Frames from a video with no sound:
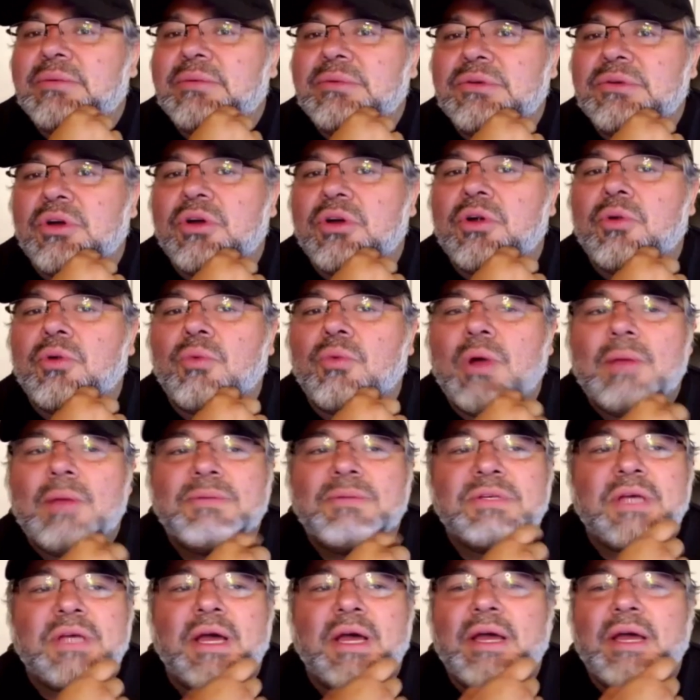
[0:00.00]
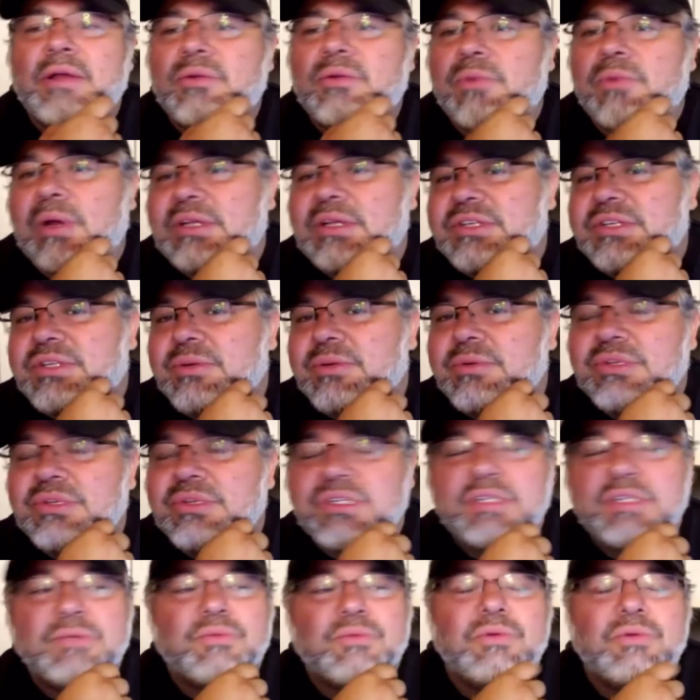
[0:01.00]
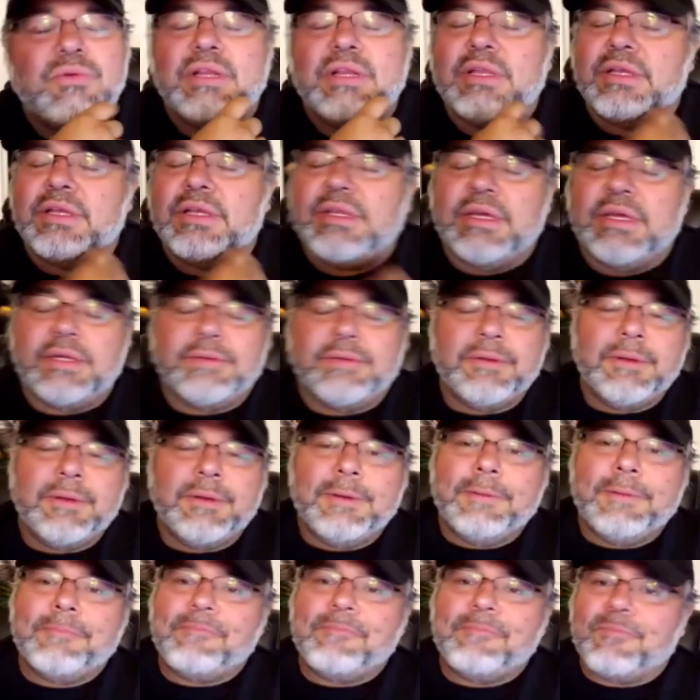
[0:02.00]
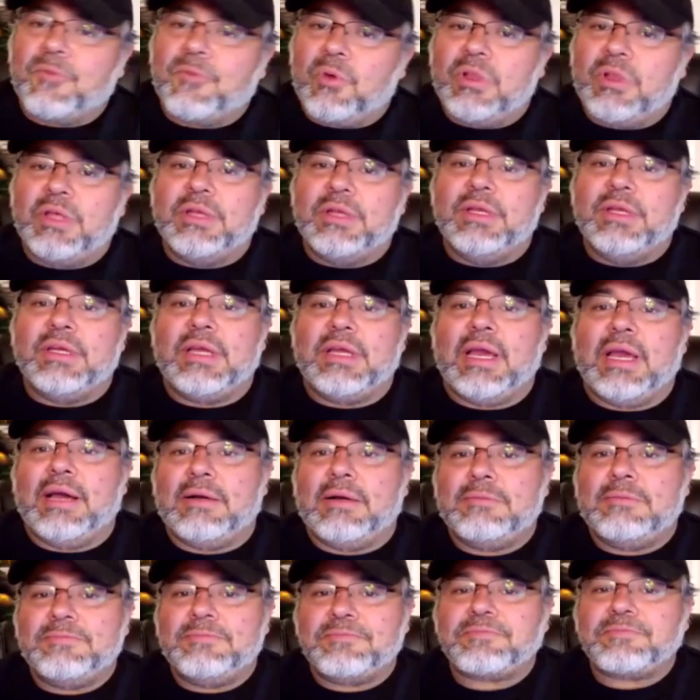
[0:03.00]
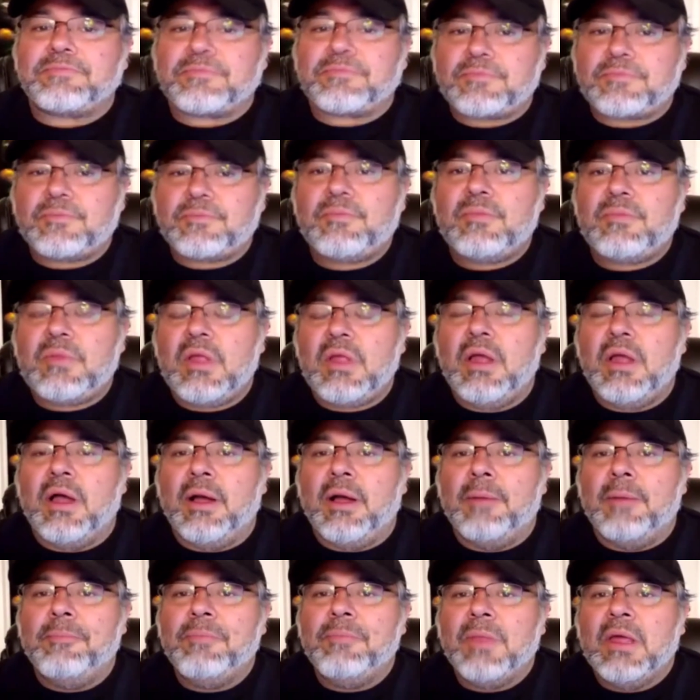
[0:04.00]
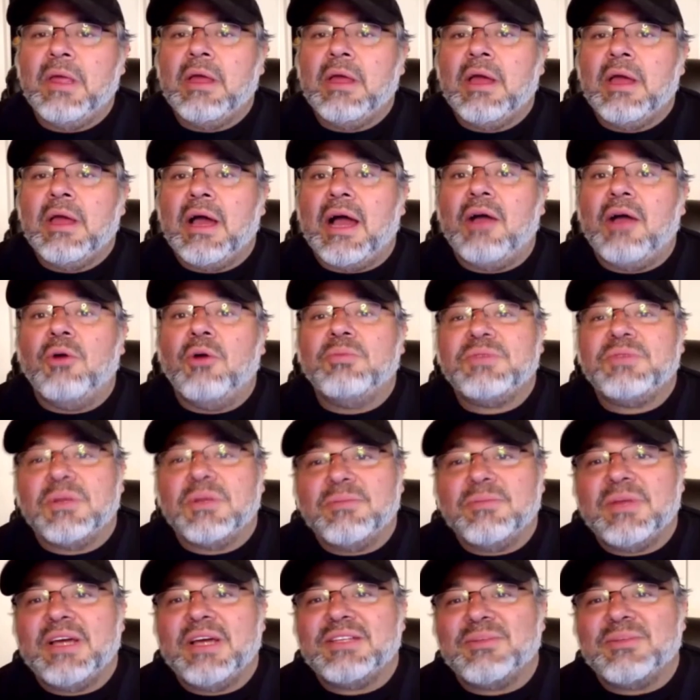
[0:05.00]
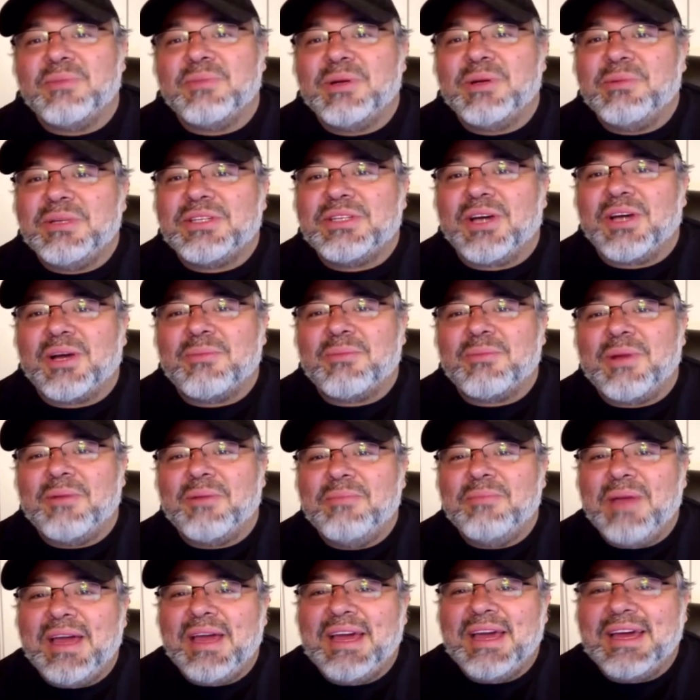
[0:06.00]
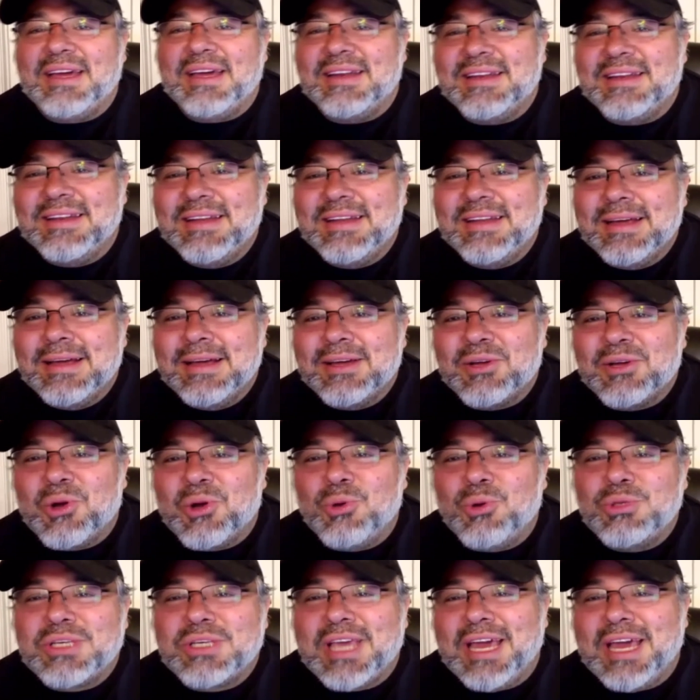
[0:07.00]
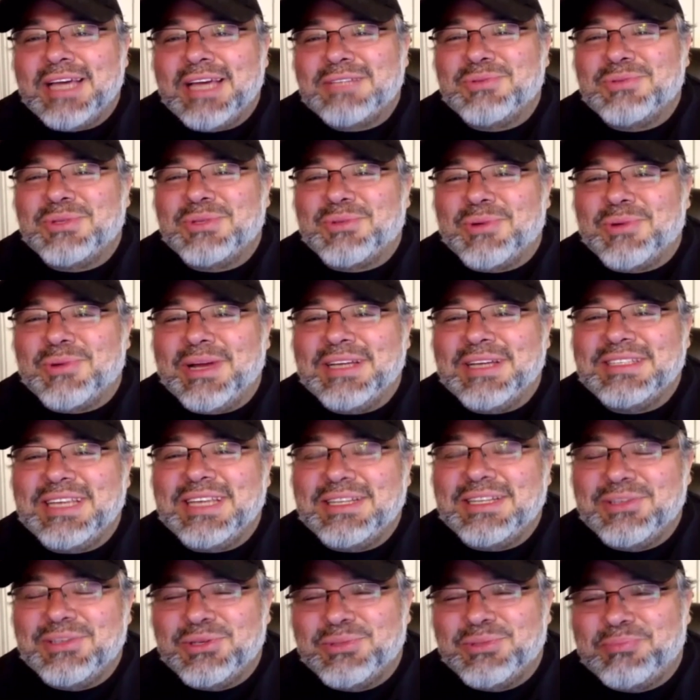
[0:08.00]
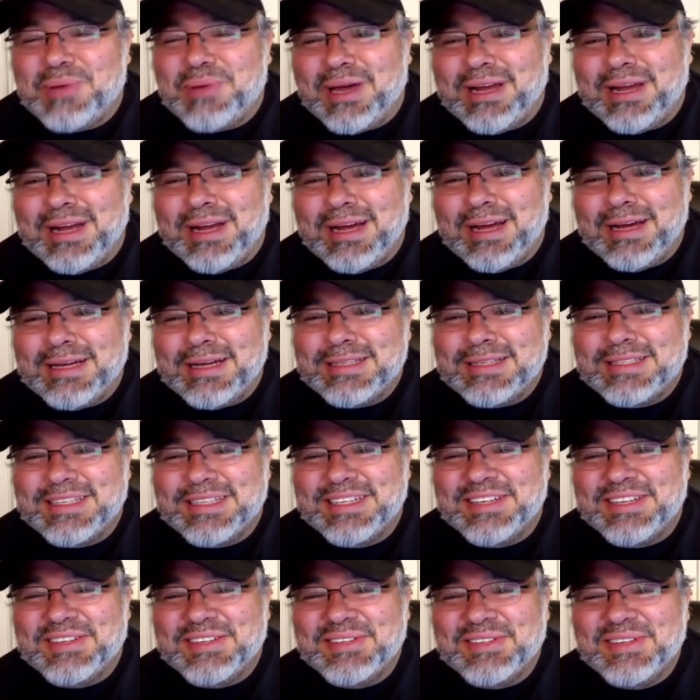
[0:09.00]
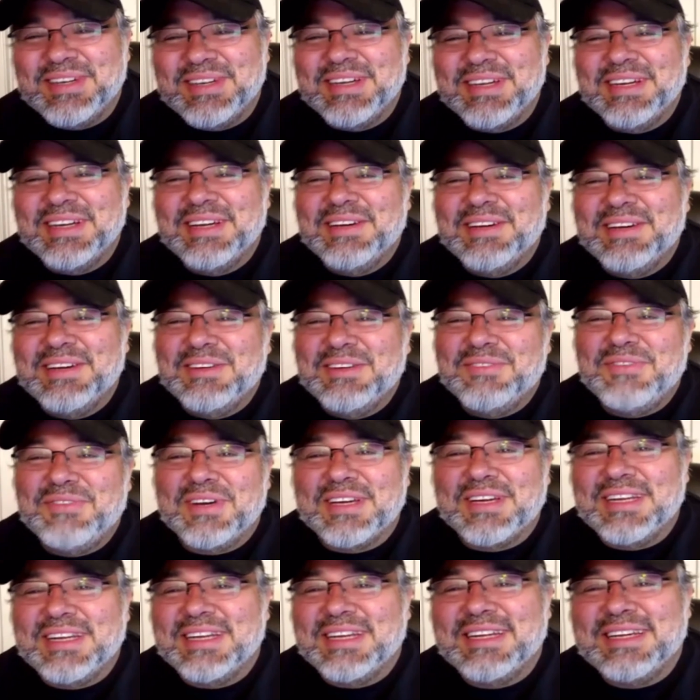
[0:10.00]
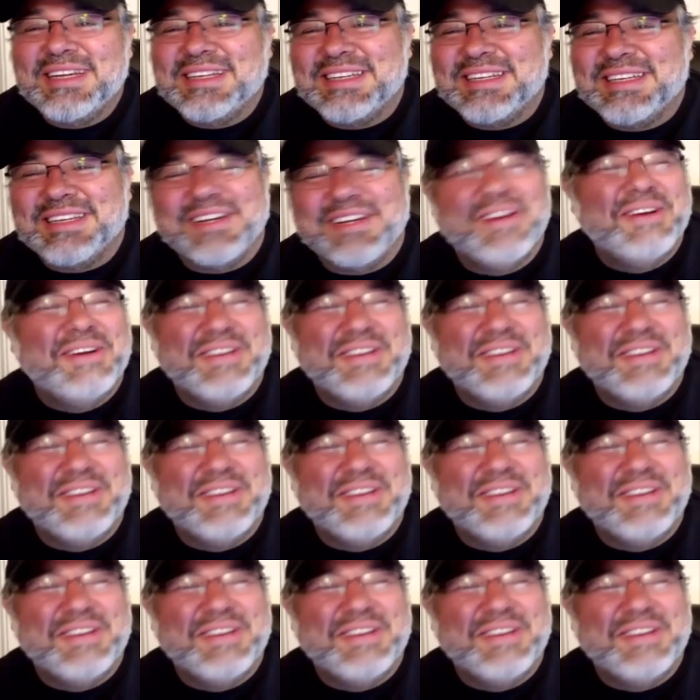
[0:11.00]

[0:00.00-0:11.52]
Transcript: Go to her website, register. She's really neat. Really neat gal. I hope someday somebody will be talking about, man, GhostCast with Threz, that dude's badass, you know? Fucking idiot, you know?